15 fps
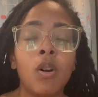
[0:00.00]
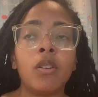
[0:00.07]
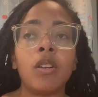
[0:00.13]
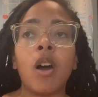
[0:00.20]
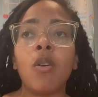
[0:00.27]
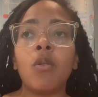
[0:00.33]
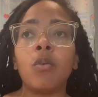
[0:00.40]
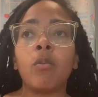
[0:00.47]
Well,
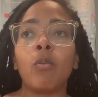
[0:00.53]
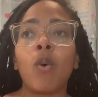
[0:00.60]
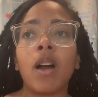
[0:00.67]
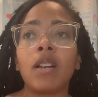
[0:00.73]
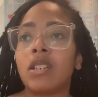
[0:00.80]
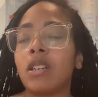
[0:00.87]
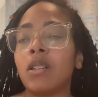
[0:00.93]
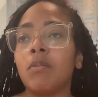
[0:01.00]
don't
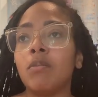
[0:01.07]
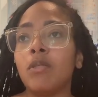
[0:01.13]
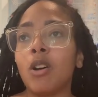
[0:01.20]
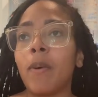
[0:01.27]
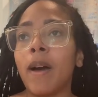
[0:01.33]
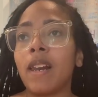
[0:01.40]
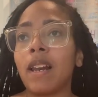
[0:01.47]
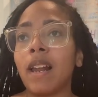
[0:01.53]
watch him.
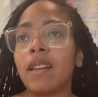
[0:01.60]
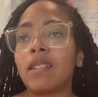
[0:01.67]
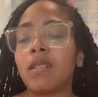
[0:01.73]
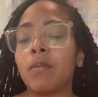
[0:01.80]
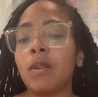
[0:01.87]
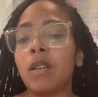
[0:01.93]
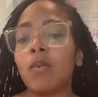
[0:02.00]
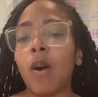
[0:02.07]
Nobody
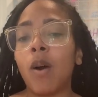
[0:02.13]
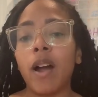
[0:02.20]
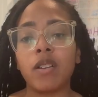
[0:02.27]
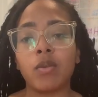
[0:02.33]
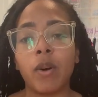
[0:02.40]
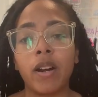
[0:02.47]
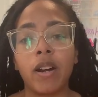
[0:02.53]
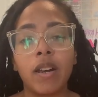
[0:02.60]
likes to be
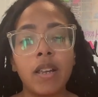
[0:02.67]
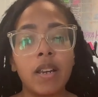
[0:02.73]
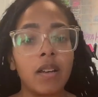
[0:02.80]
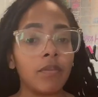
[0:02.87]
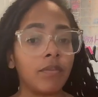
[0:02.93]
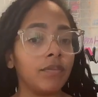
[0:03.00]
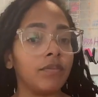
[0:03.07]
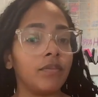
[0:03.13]
watched while they're
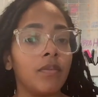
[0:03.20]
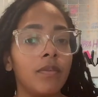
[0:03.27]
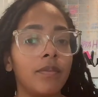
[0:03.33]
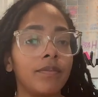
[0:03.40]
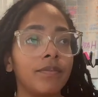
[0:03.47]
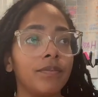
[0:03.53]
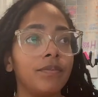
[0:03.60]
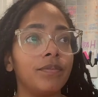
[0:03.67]
eating.
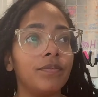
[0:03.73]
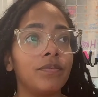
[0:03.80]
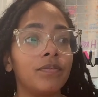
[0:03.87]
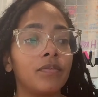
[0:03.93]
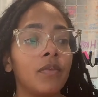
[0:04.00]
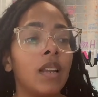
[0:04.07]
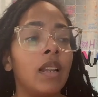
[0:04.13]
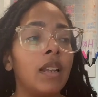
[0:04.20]

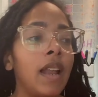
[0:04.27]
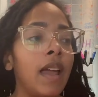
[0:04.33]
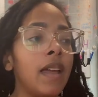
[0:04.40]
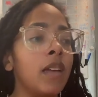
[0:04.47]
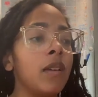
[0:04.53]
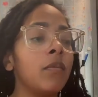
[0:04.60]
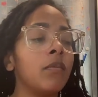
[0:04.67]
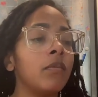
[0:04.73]

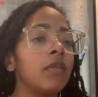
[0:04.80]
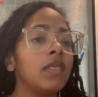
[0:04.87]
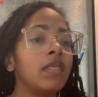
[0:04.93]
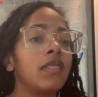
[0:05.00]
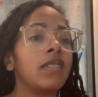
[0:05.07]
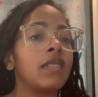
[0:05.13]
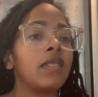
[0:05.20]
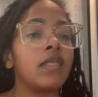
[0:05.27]
Let him
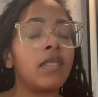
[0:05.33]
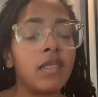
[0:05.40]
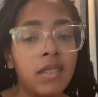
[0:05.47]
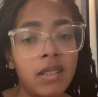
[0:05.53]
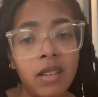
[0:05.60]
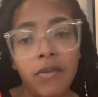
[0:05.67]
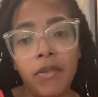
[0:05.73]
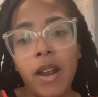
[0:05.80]

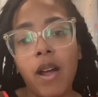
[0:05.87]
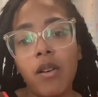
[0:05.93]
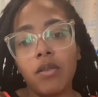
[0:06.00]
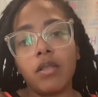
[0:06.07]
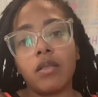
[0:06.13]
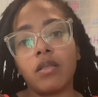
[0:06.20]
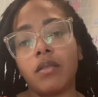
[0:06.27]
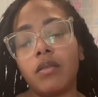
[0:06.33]
sniff it
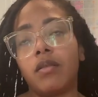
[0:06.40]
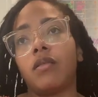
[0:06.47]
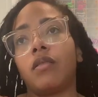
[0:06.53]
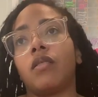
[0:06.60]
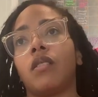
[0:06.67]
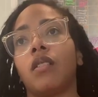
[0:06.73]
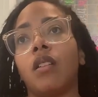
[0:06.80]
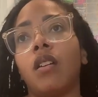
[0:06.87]
out
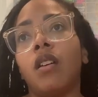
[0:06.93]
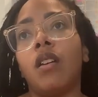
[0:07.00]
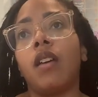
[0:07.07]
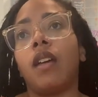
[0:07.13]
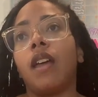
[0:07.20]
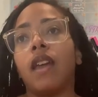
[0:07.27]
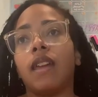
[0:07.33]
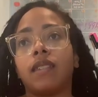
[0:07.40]

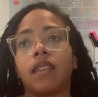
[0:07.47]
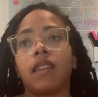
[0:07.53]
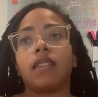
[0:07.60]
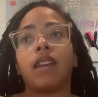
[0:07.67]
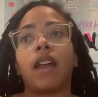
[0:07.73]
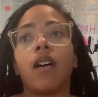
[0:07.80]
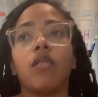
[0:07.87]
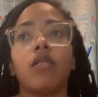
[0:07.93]
and
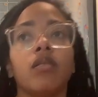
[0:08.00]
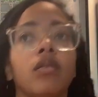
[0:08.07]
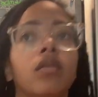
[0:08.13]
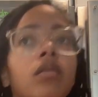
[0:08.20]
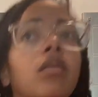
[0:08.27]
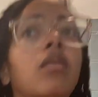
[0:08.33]
suss it out.